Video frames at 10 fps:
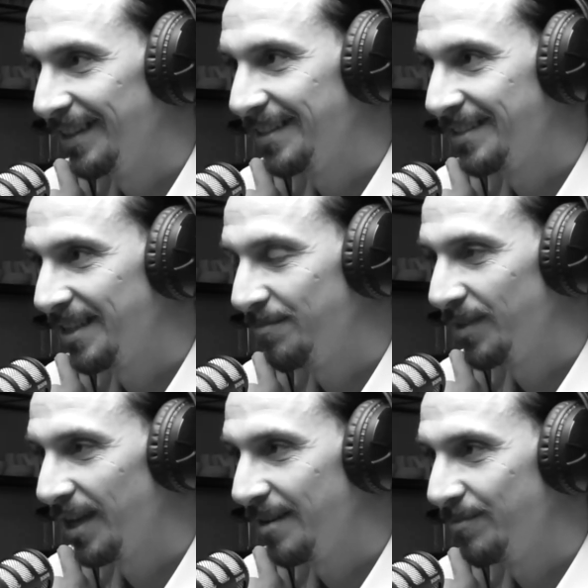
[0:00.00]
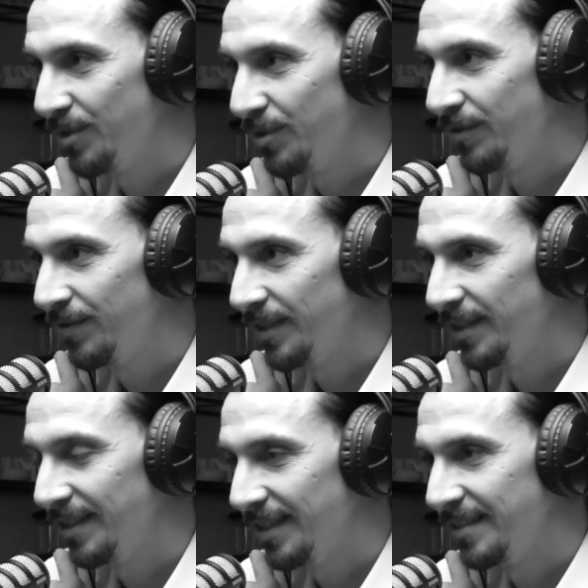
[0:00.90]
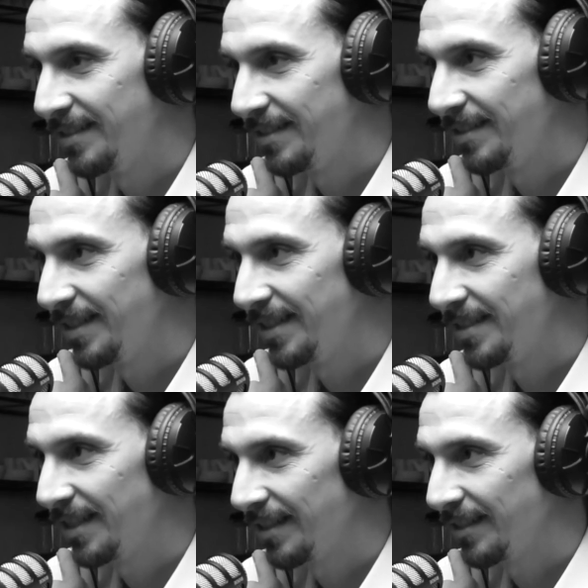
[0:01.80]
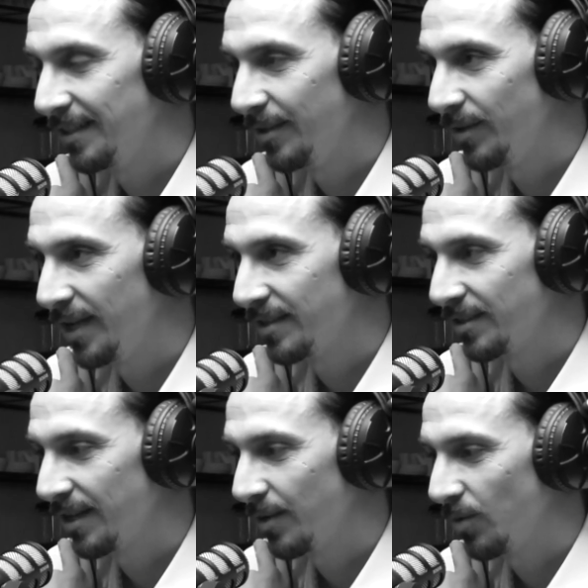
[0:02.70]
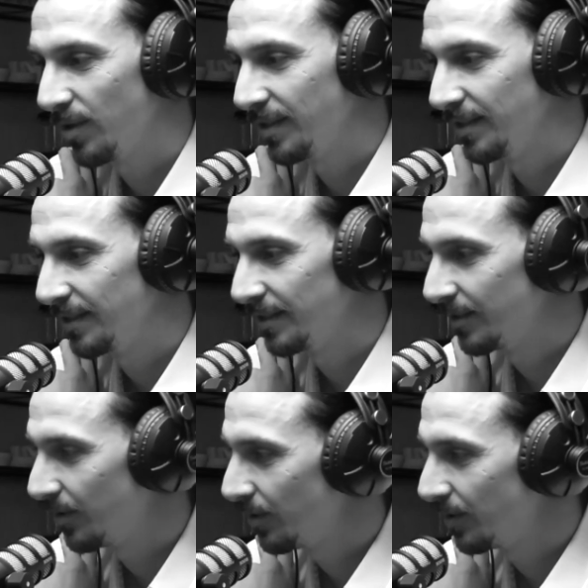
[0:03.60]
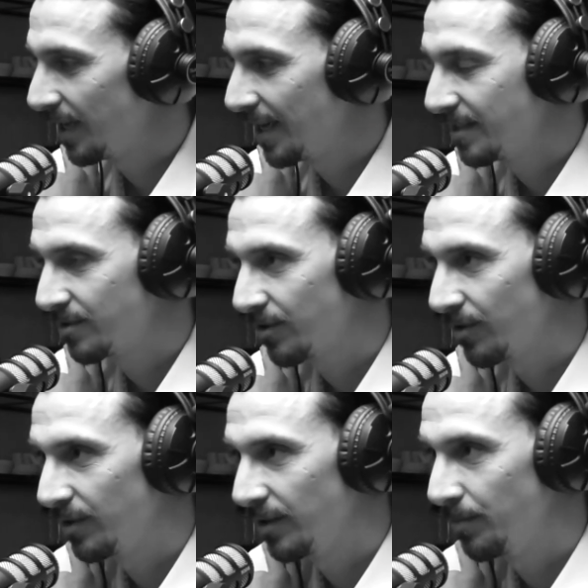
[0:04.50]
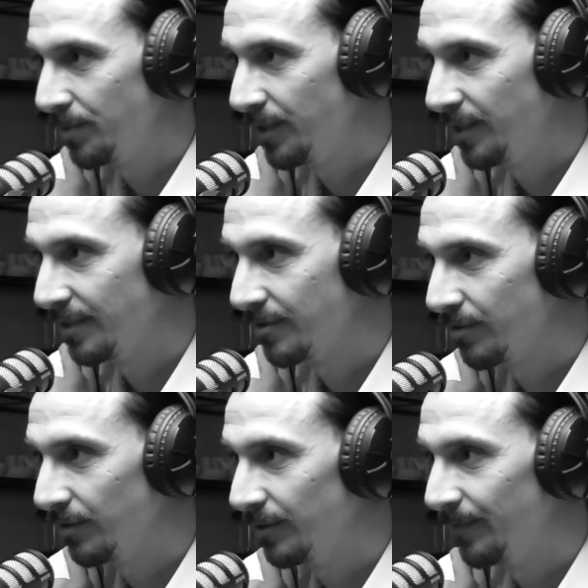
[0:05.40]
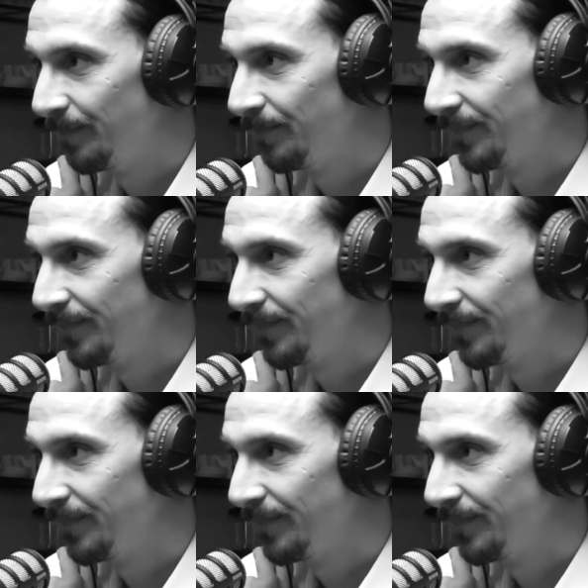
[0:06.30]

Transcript: at the same time, you feel that's exactly the reaction I wanted, or the answer, or the opinion. So